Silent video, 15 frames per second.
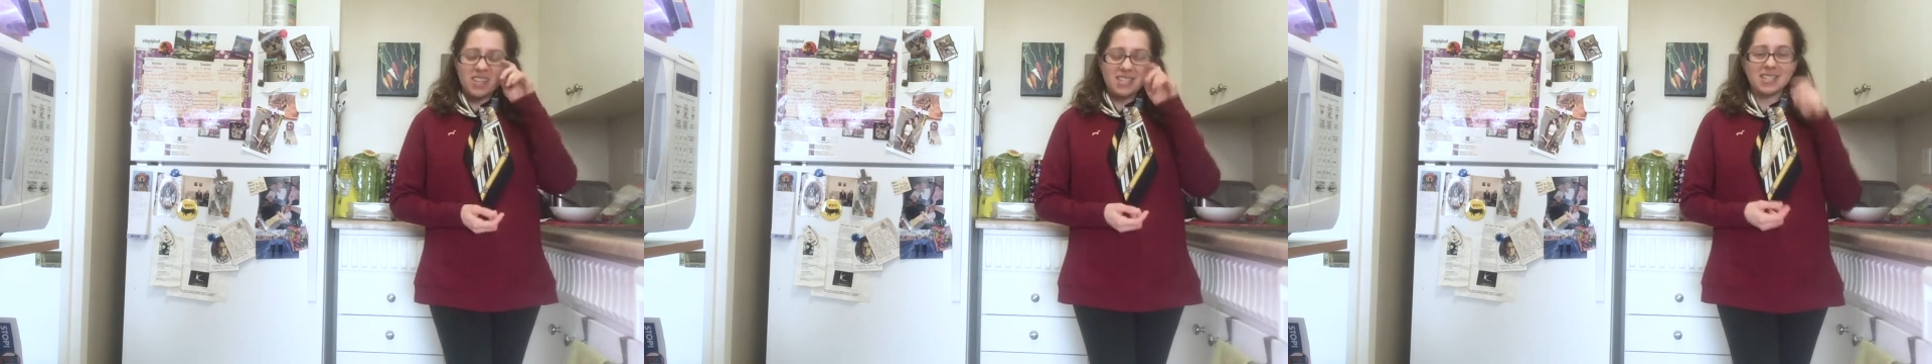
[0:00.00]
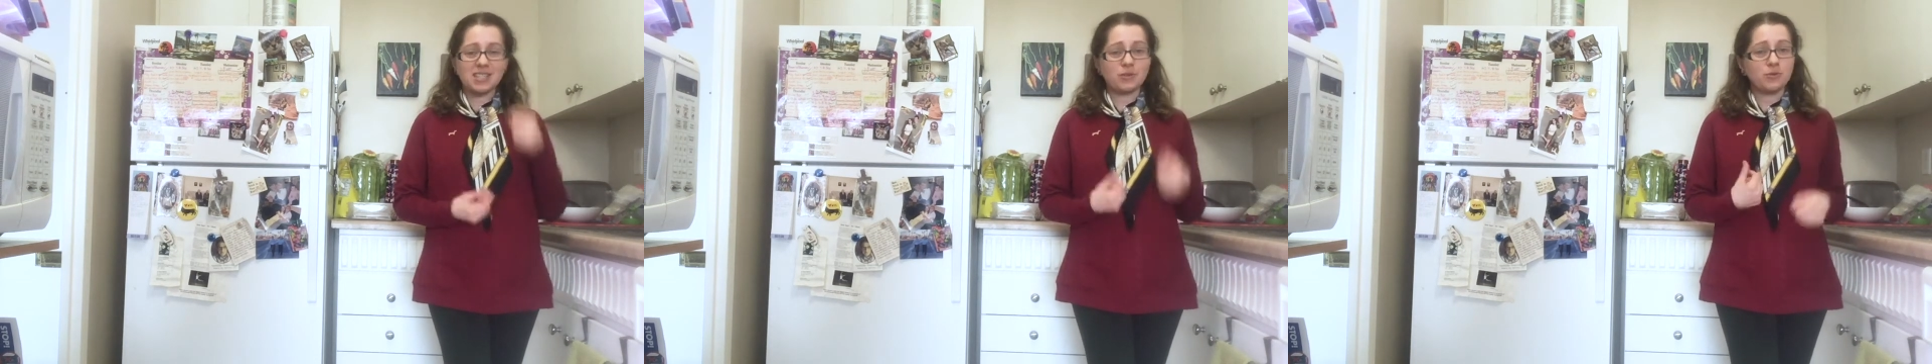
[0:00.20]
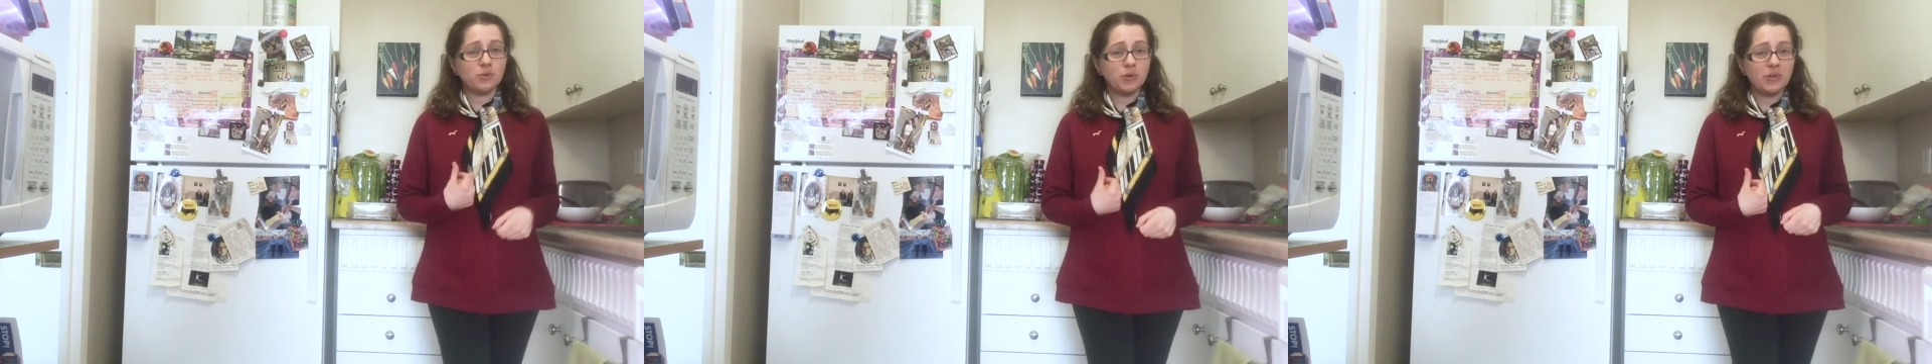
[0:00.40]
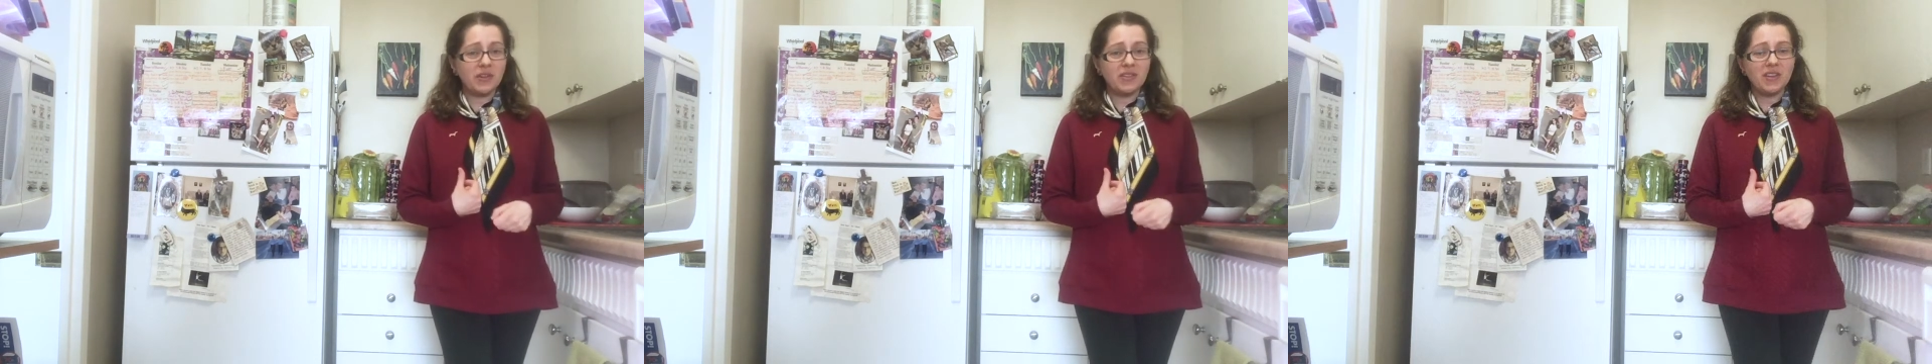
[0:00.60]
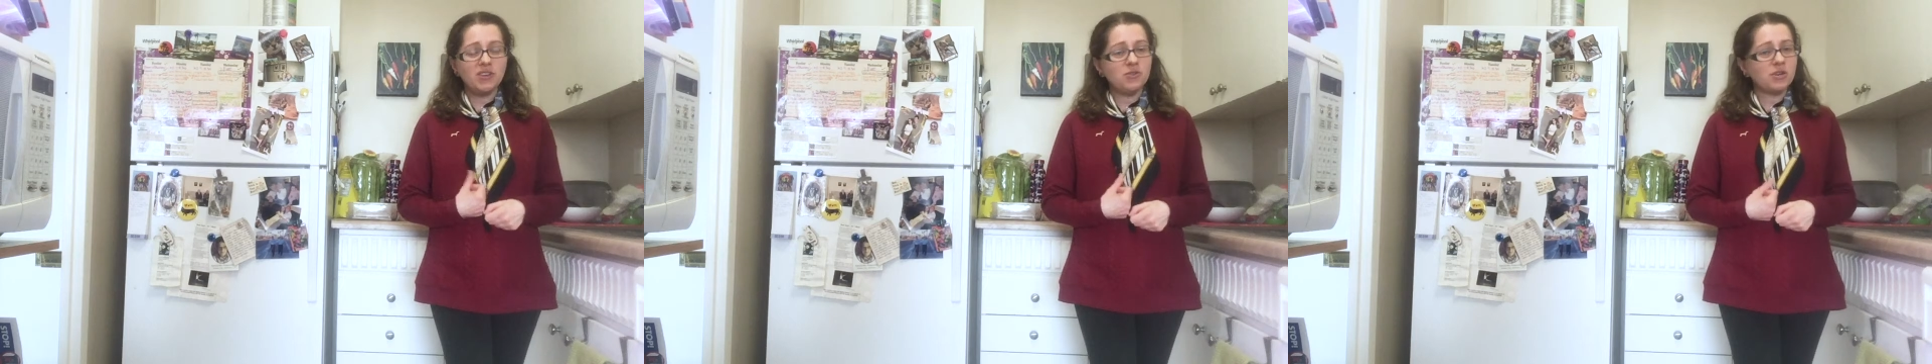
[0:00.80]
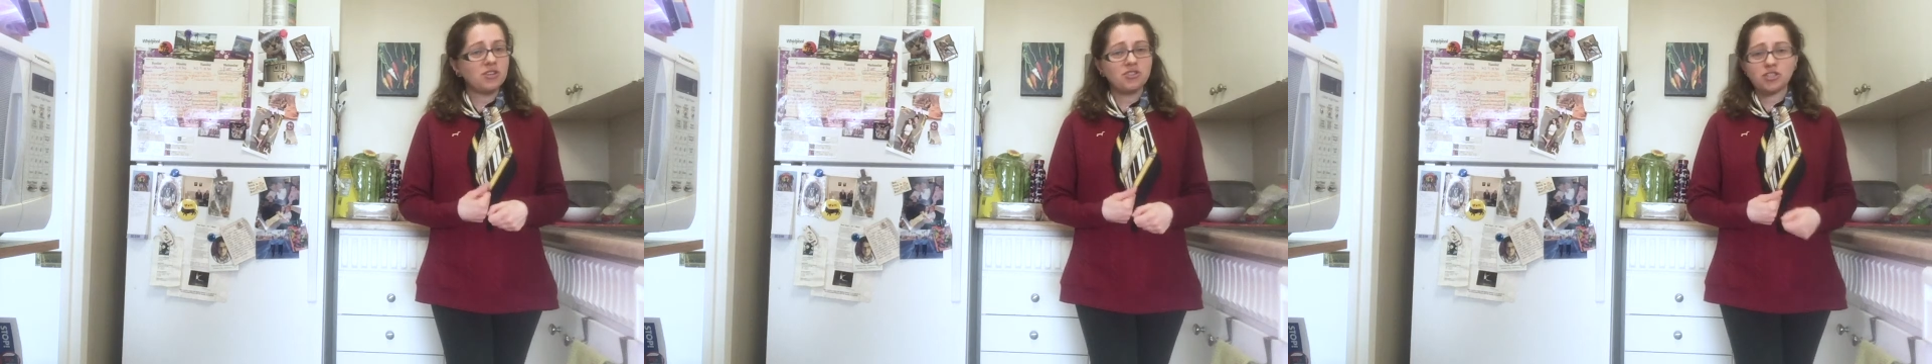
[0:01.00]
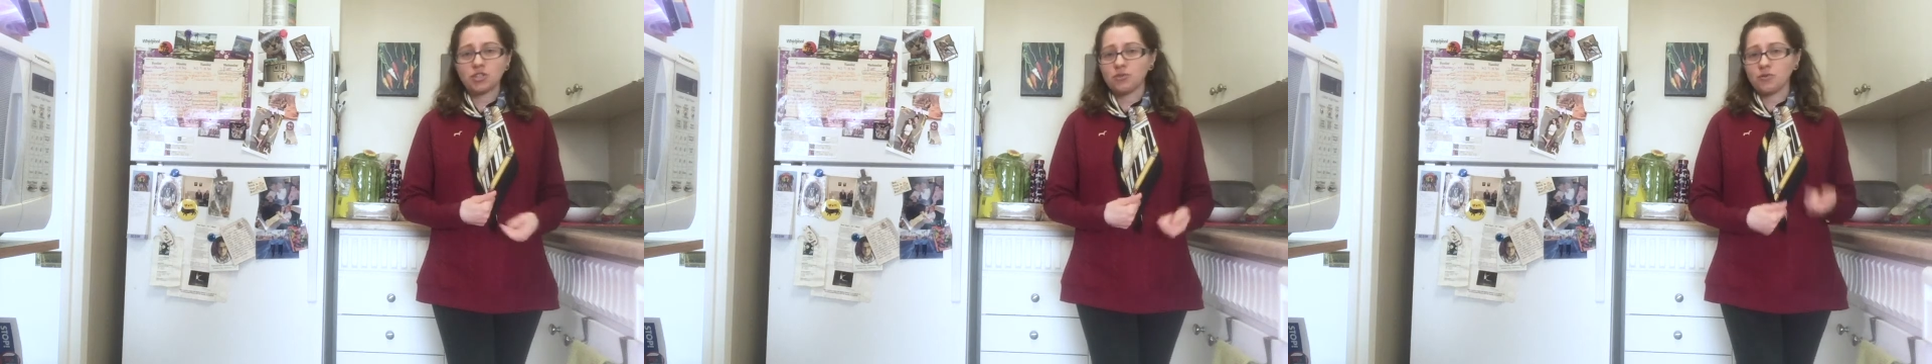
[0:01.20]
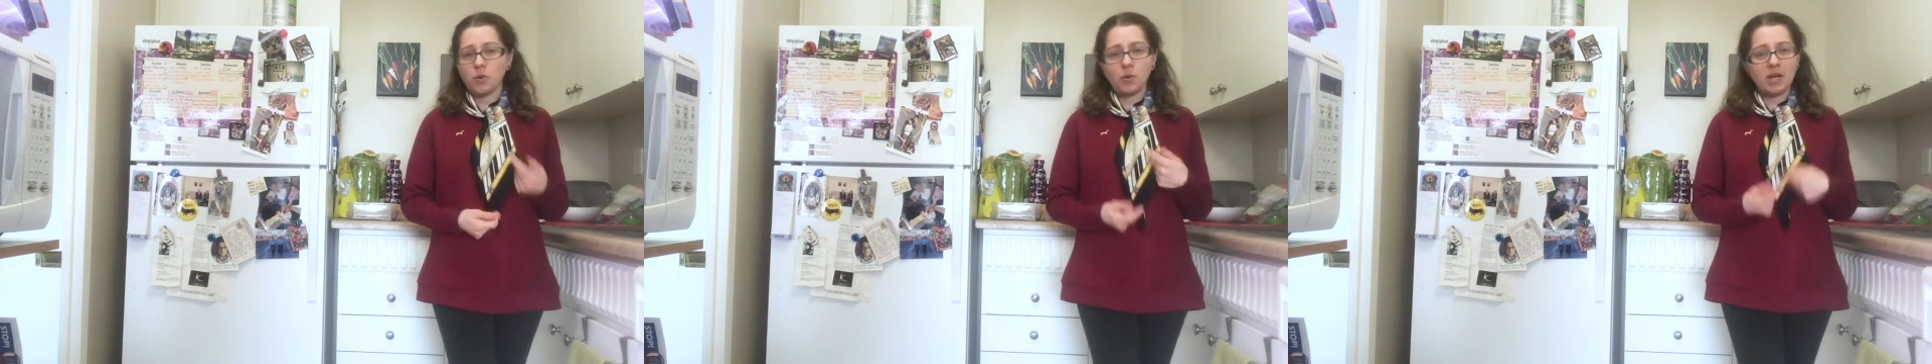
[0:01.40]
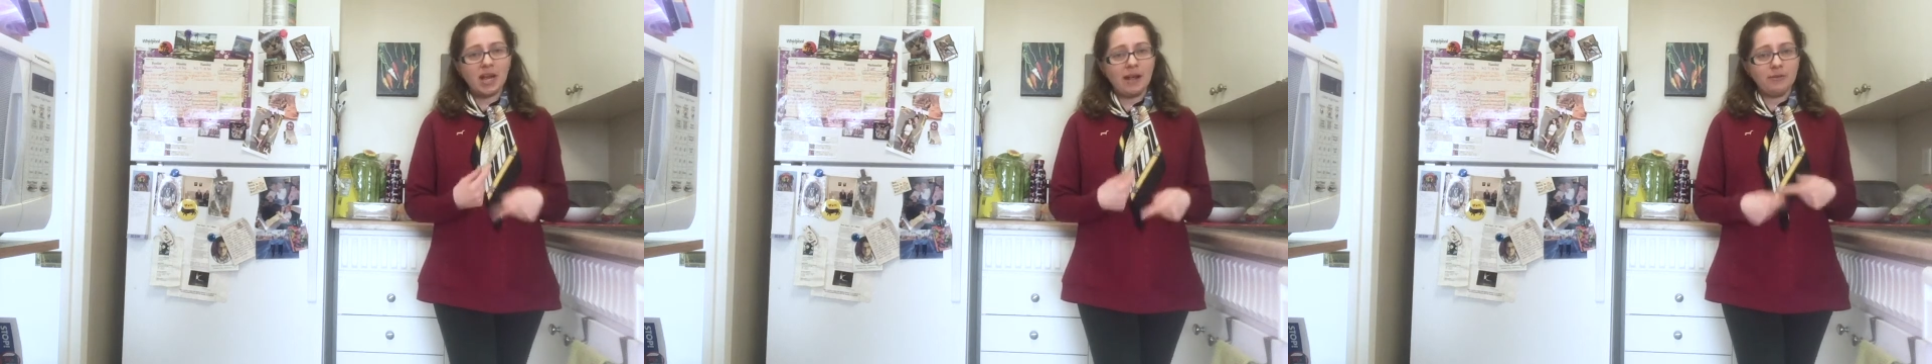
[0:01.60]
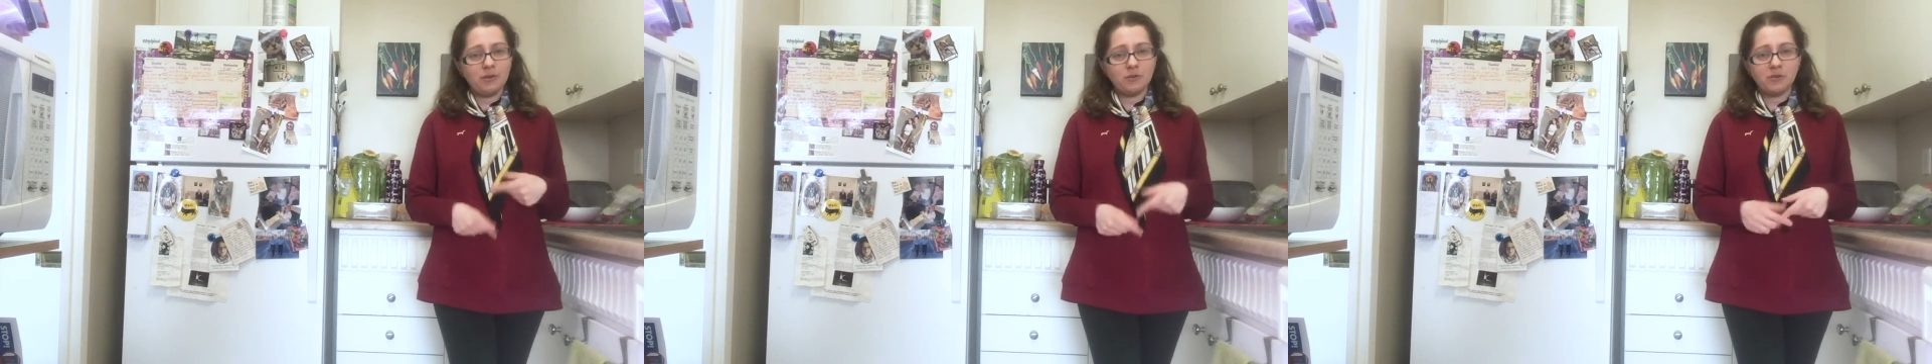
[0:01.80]
this is a cool thing that you can just throw
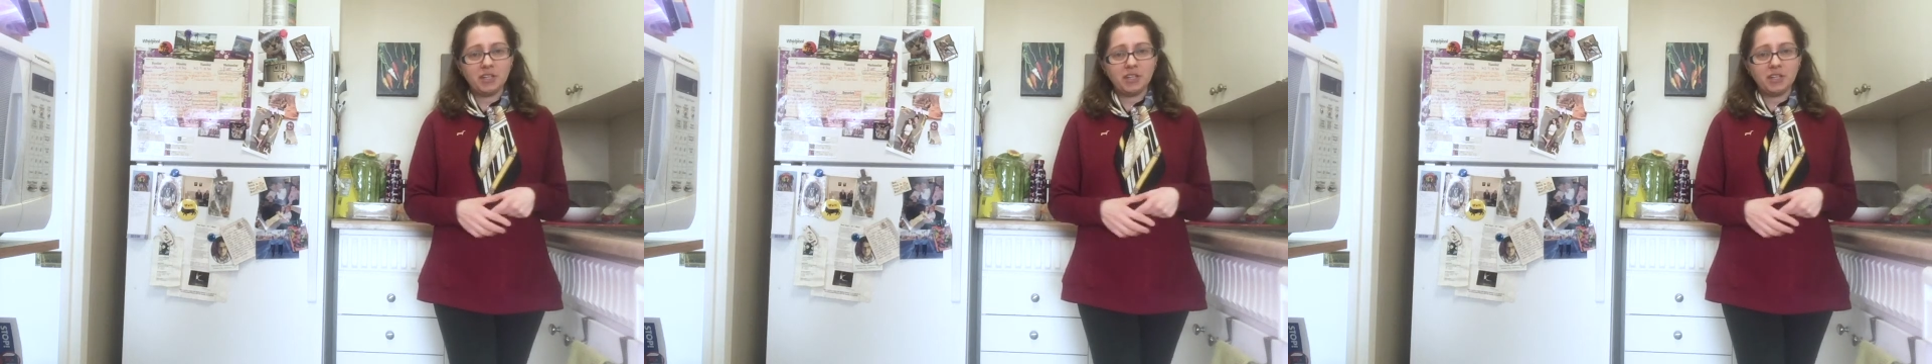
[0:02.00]
together